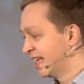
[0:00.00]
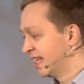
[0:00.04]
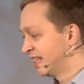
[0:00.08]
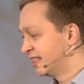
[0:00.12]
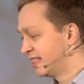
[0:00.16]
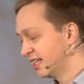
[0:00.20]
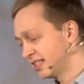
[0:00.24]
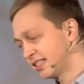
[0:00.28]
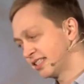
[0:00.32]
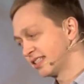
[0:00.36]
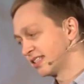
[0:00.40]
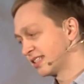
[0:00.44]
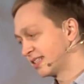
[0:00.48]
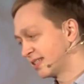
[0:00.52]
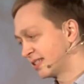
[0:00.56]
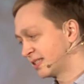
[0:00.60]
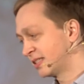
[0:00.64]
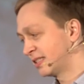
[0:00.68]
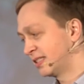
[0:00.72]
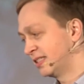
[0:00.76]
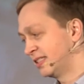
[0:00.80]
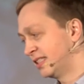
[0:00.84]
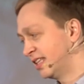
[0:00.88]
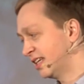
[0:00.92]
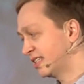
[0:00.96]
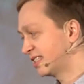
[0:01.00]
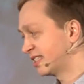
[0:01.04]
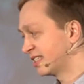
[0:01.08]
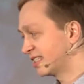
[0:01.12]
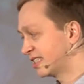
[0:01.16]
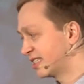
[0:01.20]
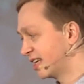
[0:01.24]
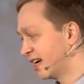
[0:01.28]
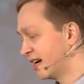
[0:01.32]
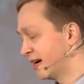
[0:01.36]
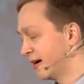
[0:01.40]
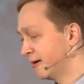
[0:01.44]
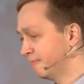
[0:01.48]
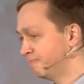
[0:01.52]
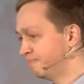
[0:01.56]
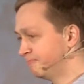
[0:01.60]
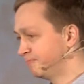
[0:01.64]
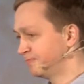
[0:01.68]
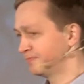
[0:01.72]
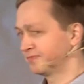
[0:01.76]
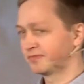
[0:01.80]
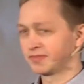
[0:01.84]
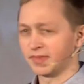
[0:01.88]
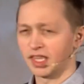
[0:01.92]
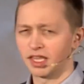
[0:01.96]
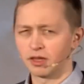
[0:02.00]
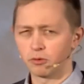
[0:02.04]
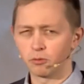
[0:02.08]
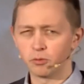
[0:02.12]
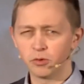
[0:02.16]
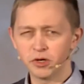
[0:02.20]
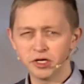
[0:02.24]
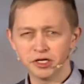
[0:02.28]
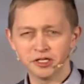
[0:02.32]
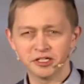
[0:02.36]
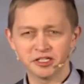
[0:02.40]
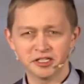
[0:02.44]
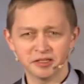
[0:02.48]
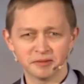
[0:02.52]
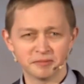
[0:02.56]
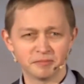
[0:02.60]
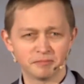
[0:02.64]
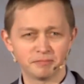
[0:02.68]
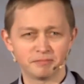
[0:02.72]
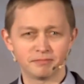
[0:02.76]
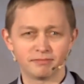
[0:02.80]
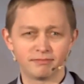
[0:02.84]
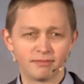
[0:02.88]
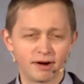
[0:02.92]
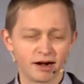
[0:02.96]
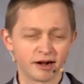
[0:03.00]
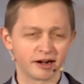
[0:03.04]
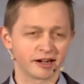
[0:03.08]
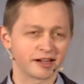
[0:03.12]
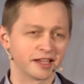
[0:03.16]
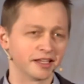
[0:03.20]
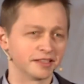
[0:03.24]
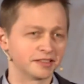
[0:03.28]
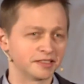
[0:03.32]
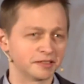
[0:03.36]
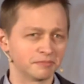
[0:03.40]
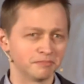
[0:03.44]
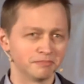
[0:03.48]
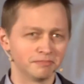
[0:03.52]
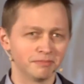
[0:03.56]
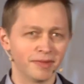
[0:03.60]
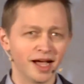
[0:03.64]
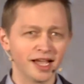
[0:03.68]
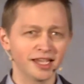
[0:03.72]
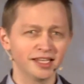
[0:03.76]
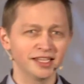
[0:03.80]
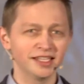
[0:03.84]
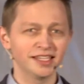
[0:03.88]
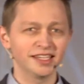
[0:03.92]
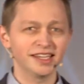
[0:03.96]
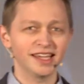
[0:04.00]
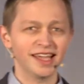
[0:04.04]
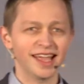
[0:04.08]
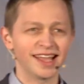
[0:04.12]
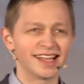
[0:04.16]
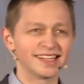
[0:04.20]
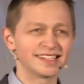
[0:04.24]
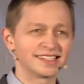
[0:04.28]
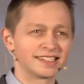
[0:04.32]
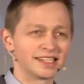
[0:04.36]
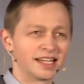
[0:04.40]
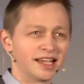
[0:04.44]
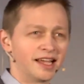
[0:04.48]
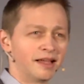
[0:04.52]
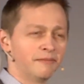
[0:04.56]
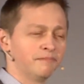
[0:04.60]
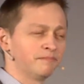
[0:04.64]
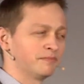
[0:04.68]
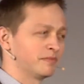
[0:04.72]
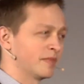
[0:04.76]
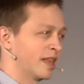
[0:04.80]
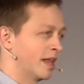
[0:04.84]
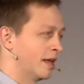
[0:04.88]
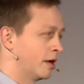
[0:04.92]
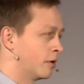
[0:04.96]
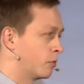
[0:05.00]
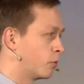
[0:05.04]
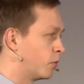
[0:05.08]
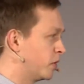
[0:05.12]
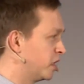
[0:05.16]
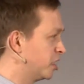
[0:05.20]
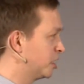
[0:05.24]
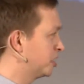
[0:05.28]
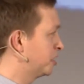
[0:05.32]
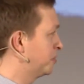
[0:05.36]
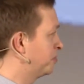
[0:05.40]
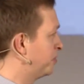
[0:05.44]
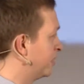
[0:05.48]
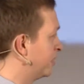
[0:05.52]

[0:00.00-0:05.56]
this is a weird market. Mining is a weird